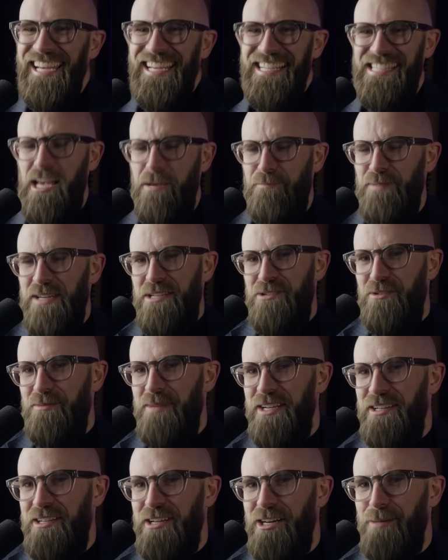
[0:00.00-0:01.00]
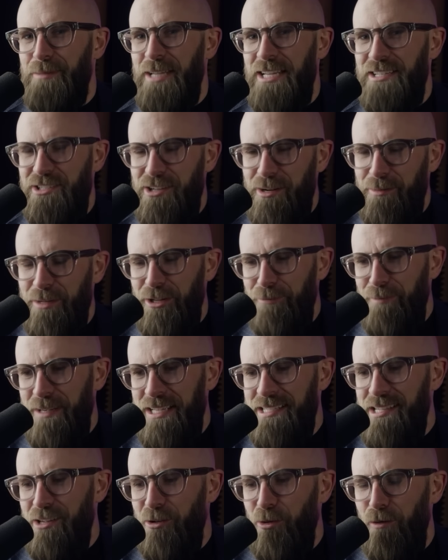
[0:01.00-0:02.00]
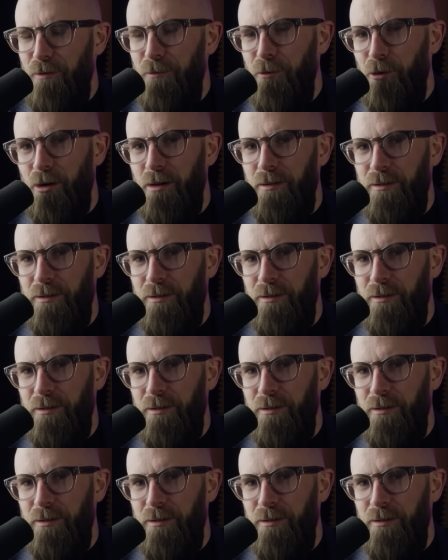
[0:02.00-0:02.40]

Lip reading: So please remain calm, ladies and gentlemen. It appears that all four